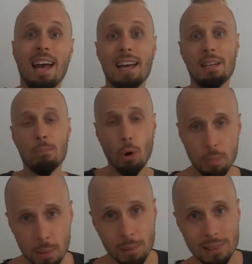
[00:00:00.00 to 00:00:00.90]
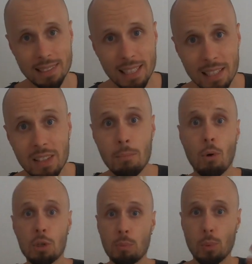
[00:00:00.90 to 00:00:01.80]
and the more people see it, the
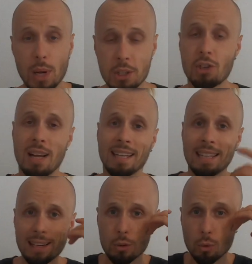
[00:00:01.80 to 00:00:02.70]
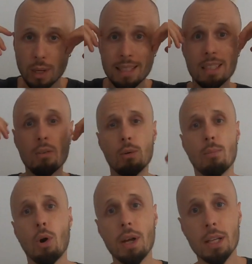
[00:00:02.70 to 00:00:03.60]
more inspiration I get to create even
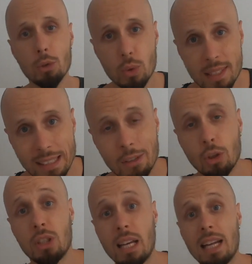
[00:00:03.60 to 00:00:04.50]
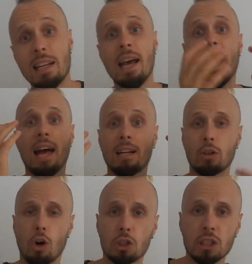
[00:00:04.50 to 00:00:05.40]
more interesting content and
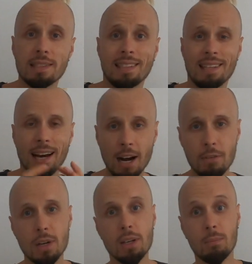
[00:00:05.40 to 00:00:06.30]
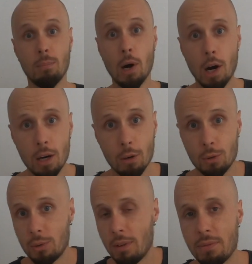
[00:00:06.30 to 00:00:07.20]
cocktails and other bar or
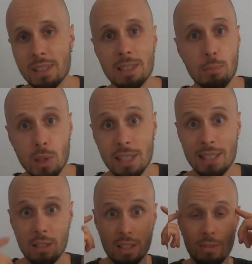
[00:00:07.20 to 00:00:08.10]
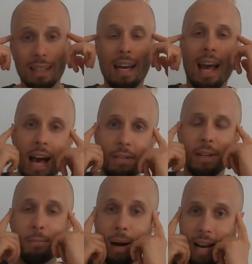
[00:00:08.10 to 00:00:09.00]
something experiences that I have
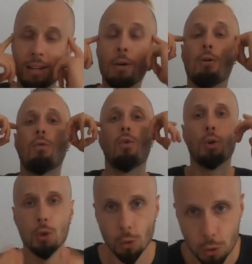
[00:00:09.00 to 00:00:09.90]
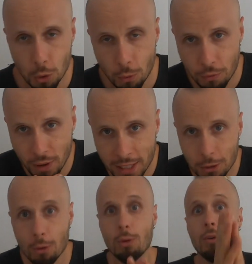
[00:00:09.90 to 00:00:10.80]
in mind for you. So
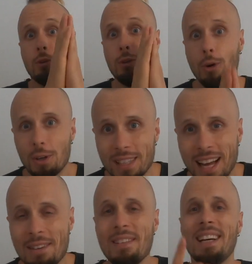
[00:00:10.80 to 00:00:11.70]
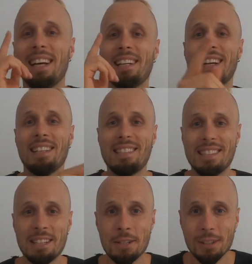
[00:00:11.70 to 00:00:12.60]
thank you 3rd time, and I'll
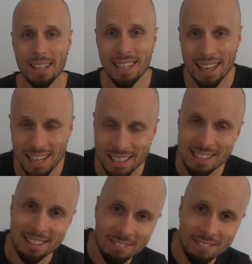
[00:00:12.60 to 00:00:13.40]
see you in next